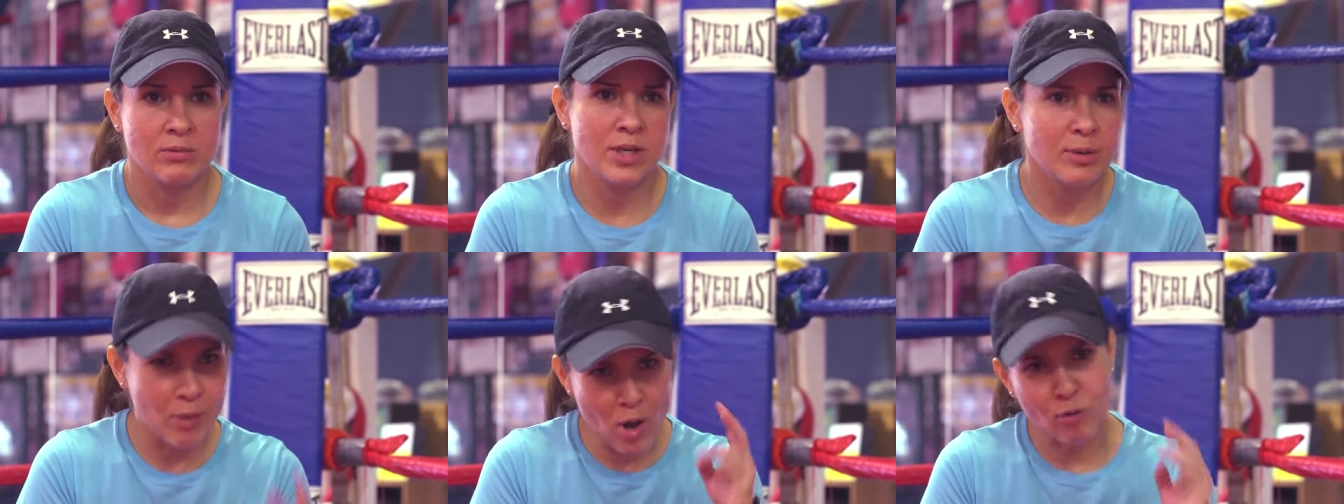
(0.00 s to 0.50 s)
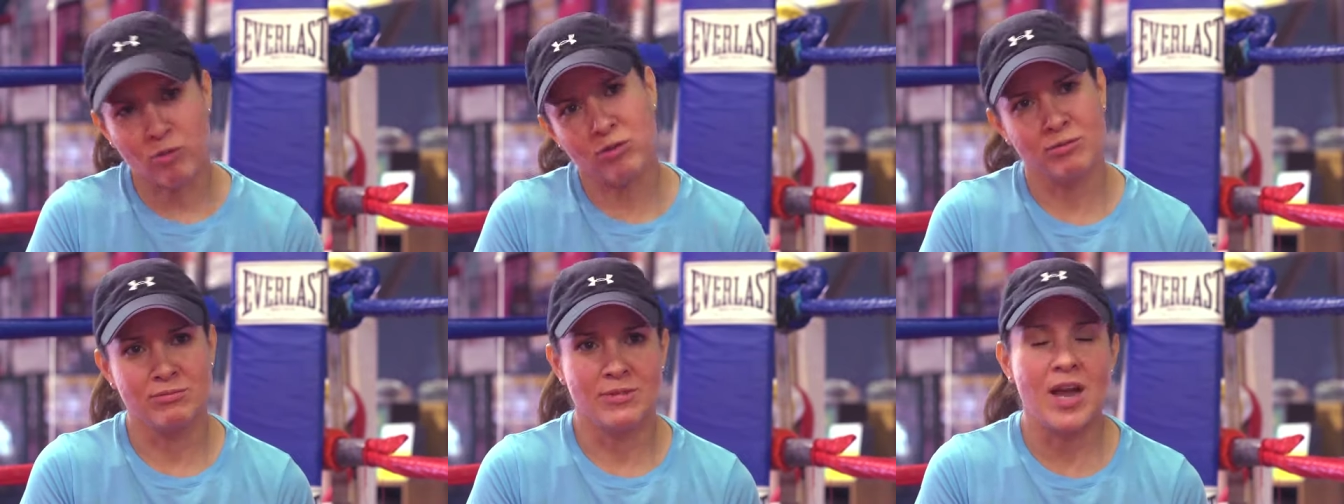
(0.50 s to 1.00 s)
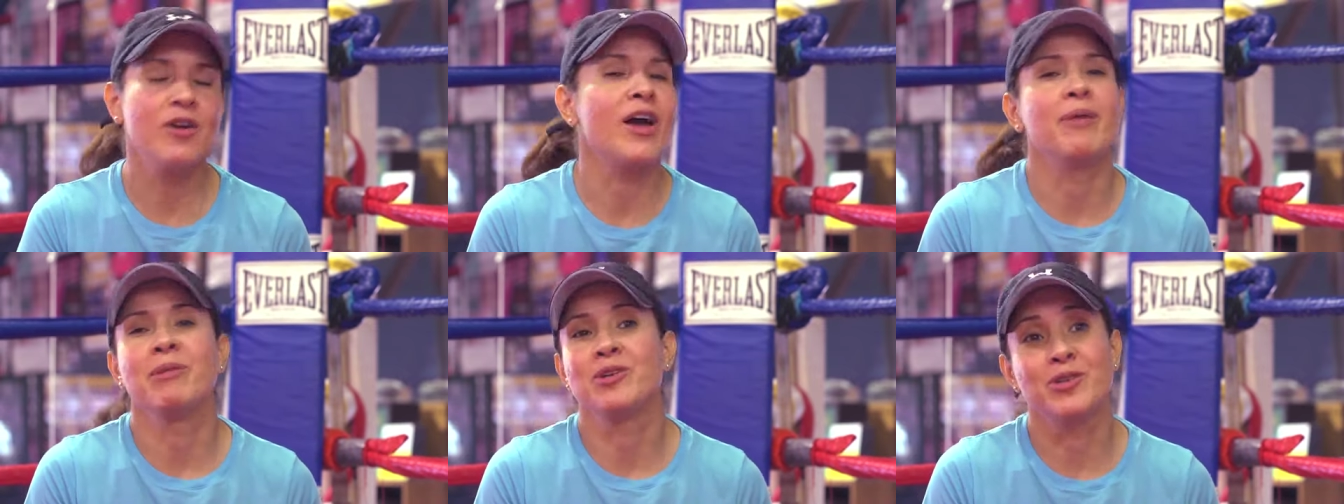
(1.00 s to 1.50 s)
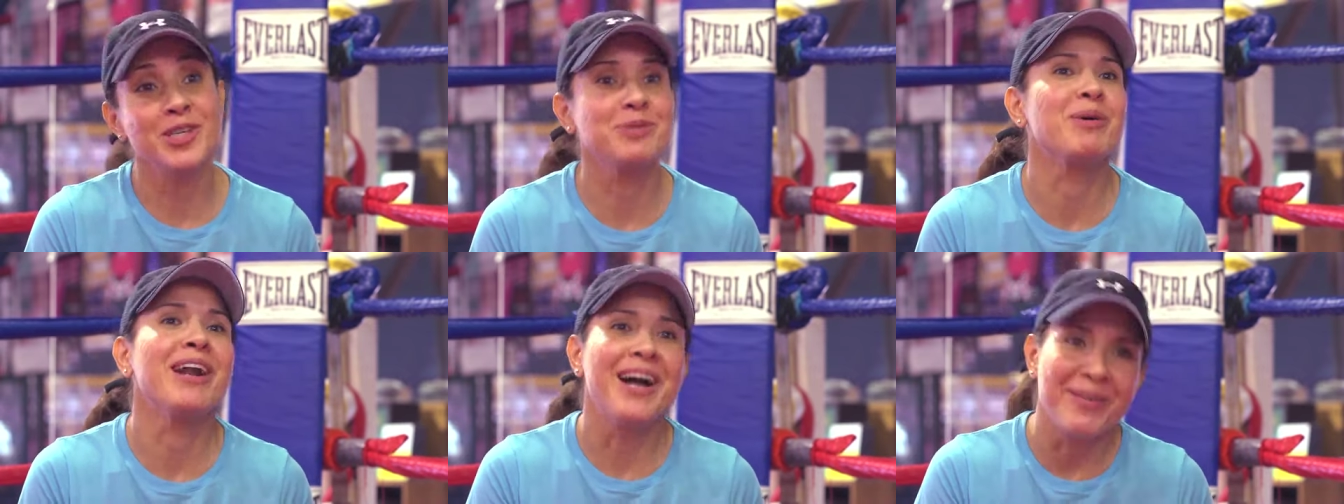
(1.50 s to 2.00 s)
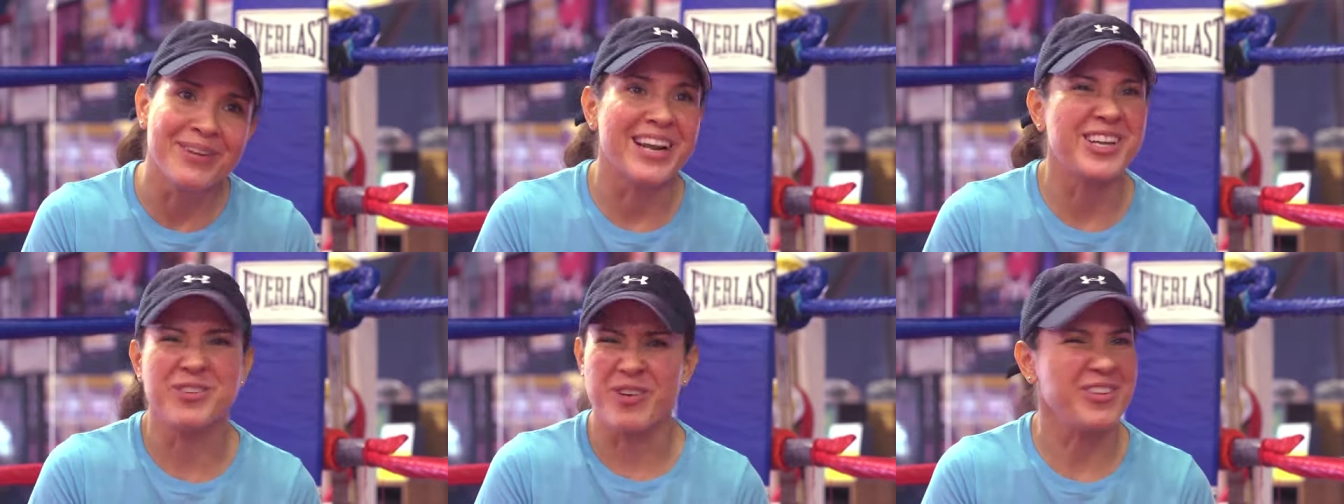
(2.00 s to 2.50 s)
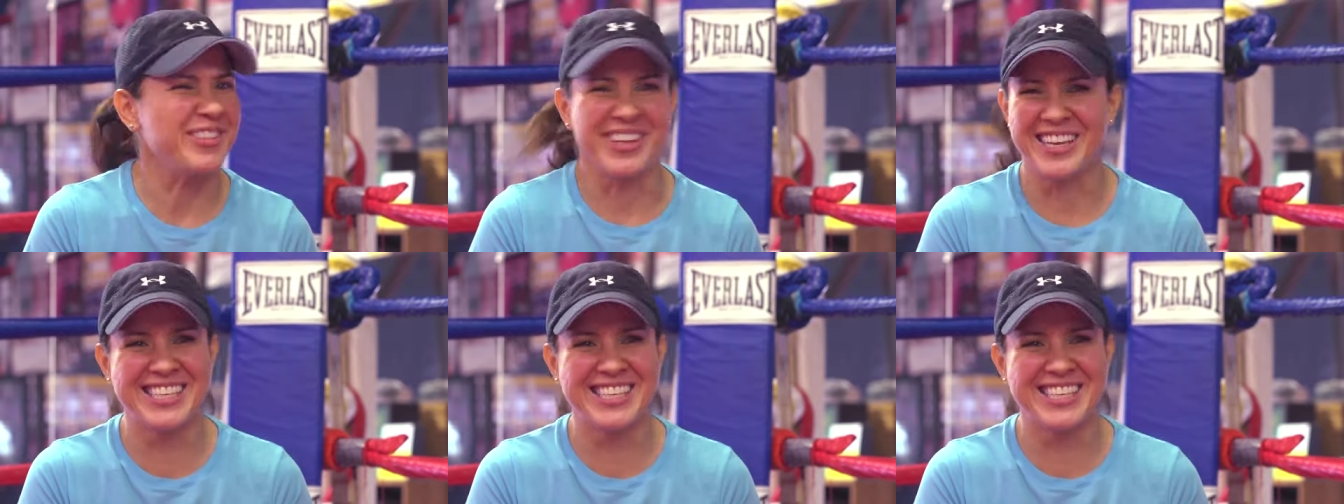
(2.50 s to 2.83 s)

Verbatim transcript: We can do both. I don't know how to make tortillas, but I mean, I can do other